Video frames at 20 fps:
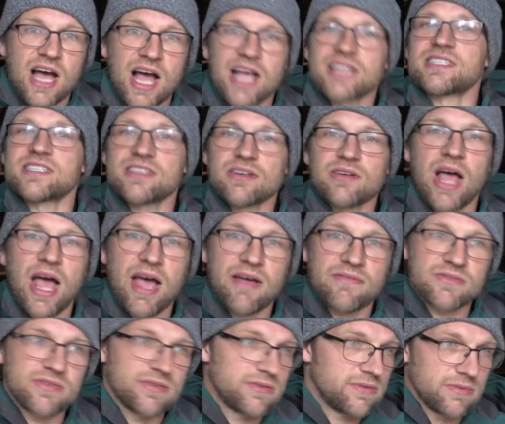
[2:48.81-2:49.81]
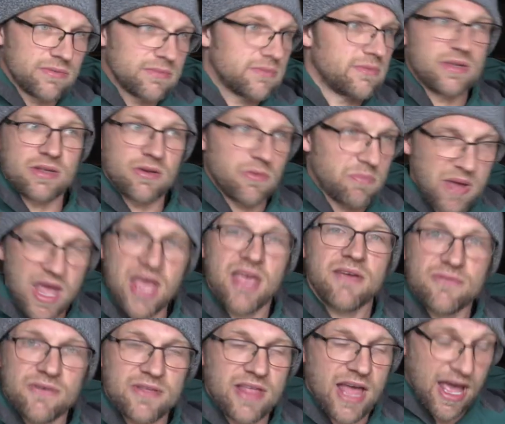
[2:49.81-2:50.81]
I still have to, you know,
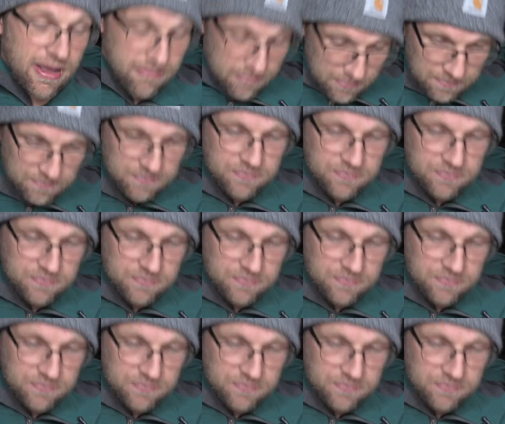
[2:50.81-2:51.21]
pay for that.